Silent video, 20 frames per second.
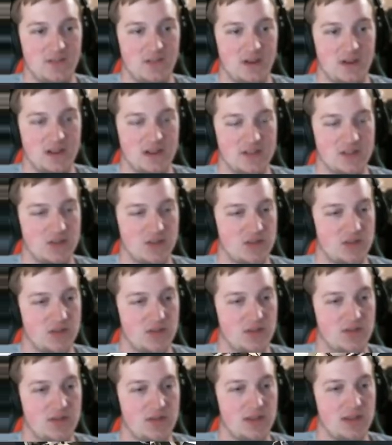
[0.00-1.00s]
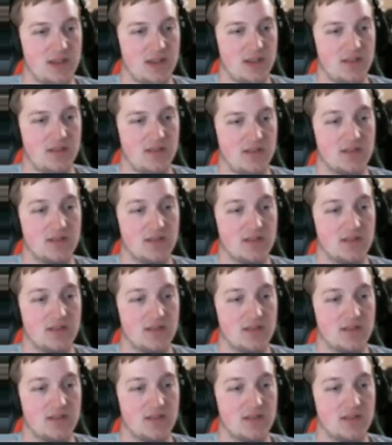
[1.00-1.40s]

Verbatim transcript: All right, so do your thing.